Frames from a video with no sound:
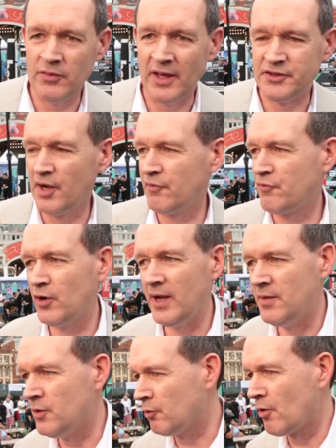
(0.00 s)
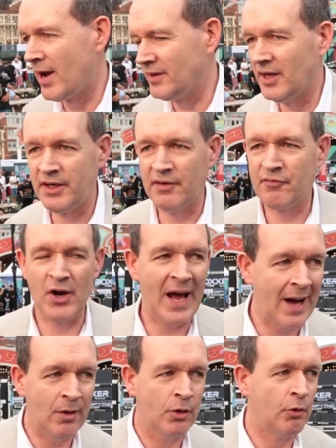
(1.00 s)
They're different in the ring. They're different
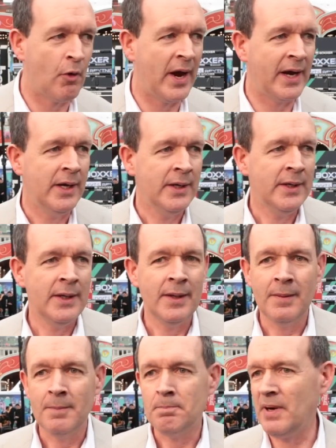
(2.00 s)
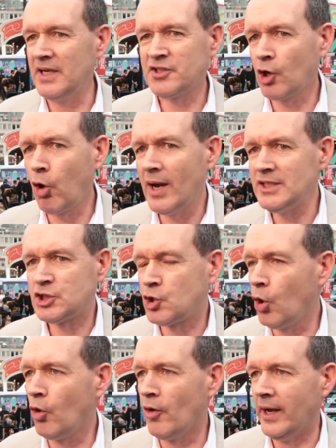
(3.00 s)
out the ring. But it's a great
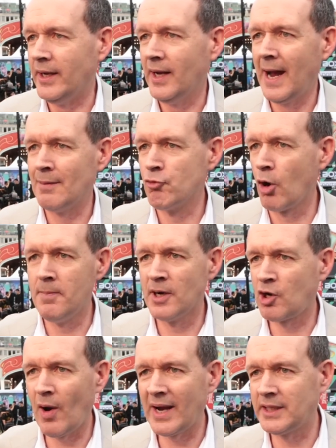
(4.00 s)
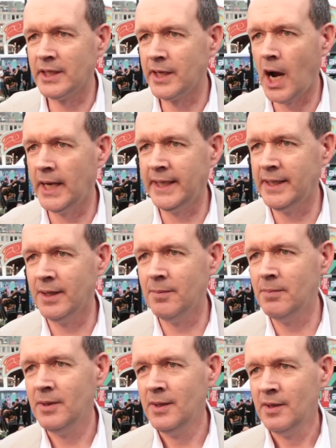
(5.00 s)
story. And Rob McCracken guiding
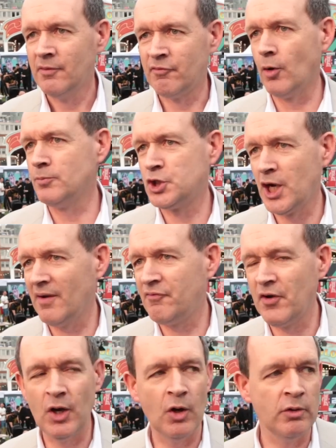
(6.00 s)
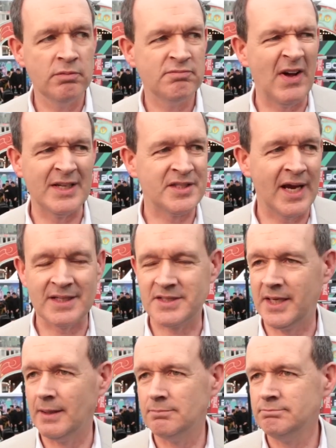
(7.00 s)
them from Sheffield.
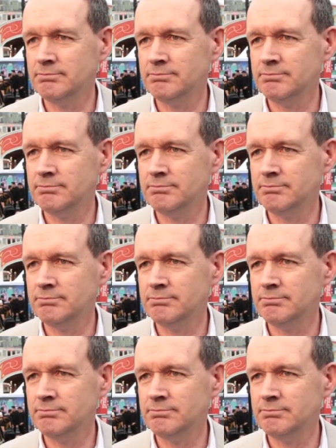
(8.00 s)
Fantastic.